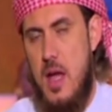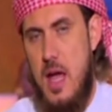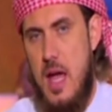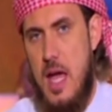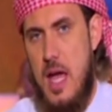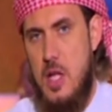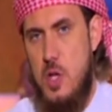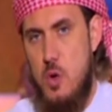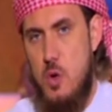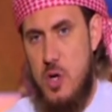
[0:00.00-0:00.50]

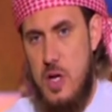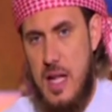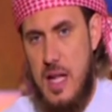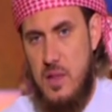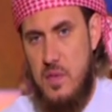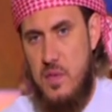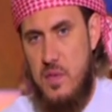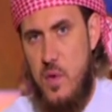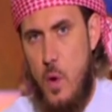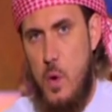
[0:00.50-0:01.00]
and you're
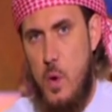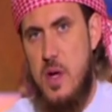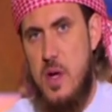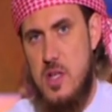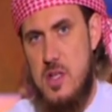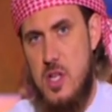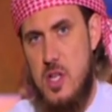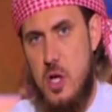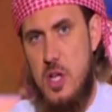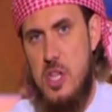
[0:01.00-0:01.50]
not
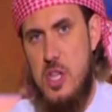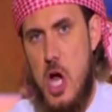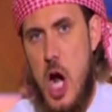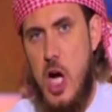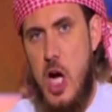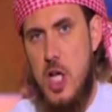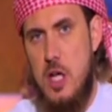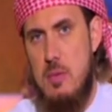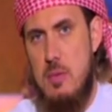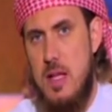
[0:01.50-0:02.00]
focusing on the
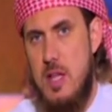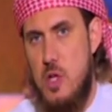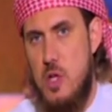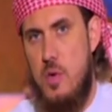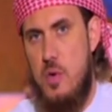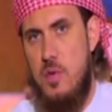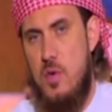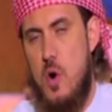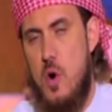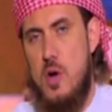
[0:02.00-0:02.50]
argument,
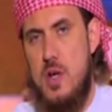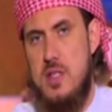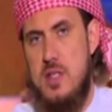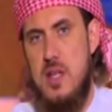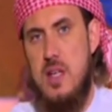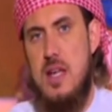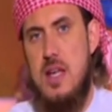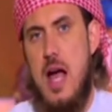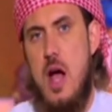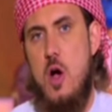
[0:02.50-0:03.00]
you're
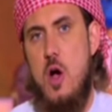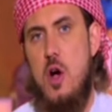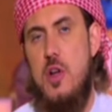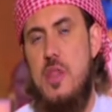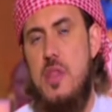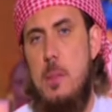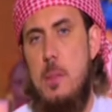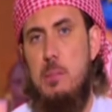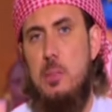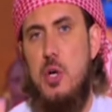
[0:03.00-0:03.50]
focusing now
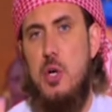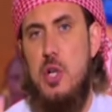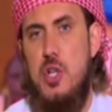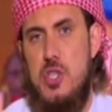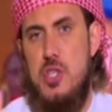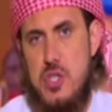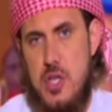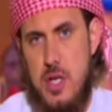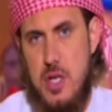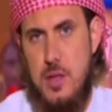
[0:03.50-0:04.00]
on the
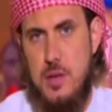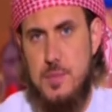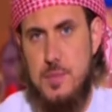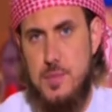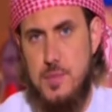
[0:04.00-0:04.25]
person.